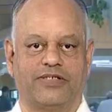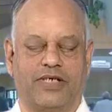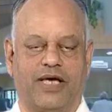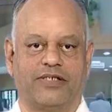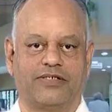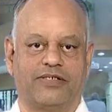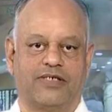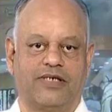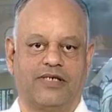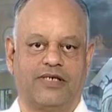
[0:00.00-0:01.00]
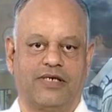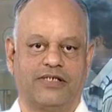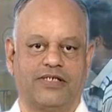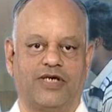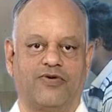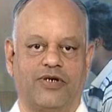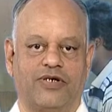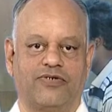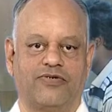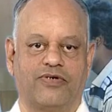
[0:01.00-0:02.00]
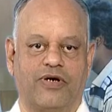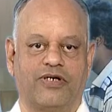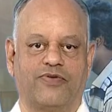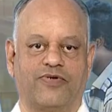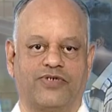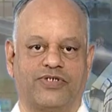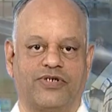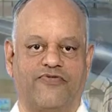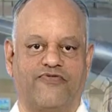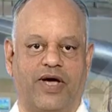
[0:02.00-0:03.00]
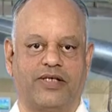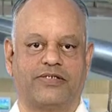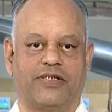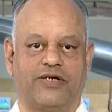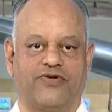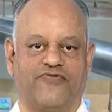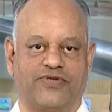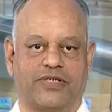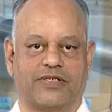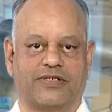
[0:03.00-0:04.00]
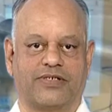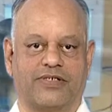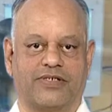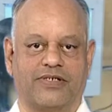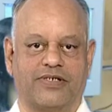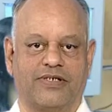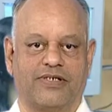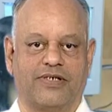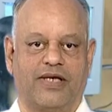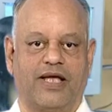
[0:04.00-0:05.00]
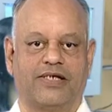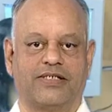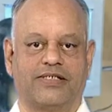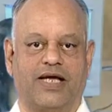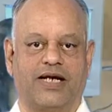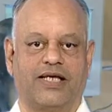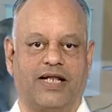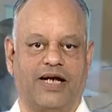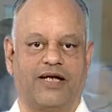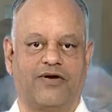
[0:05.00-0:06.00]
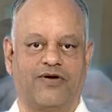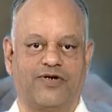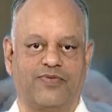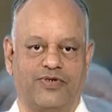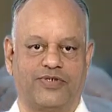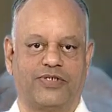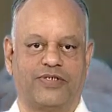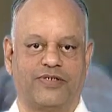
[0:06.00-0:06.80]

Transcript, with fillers: science is equivalent to contribution of Einstein to physics. It is that great a contribution.